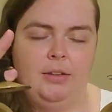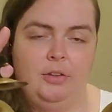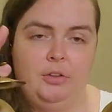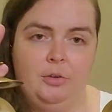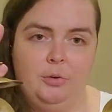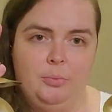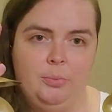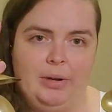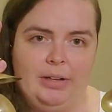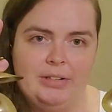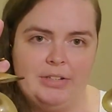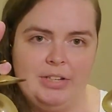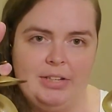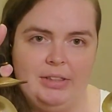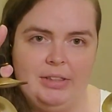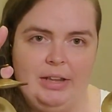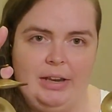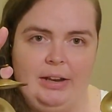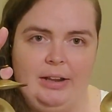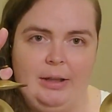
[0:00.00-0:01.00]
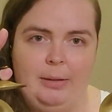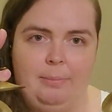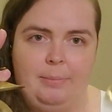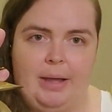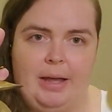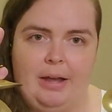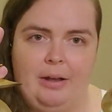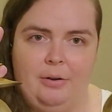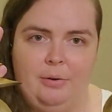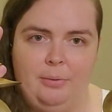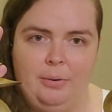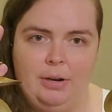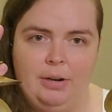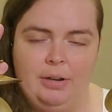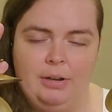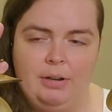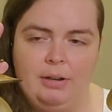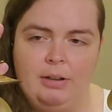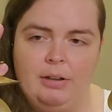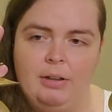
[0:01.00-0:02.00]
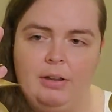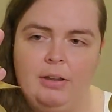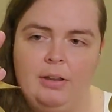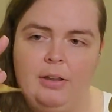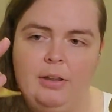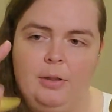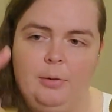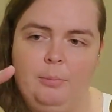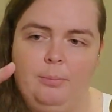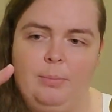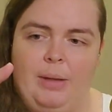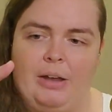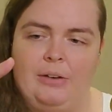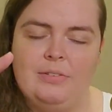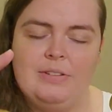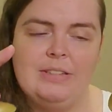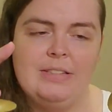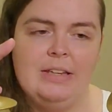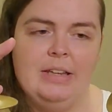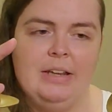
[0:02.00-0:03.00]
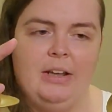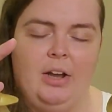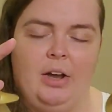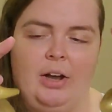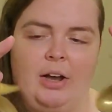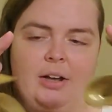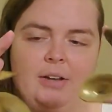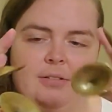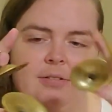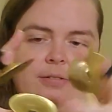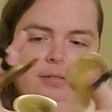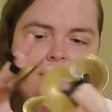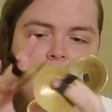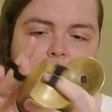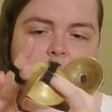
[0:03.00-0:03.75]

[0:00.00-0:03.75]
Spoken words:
you want to think about bouncing off.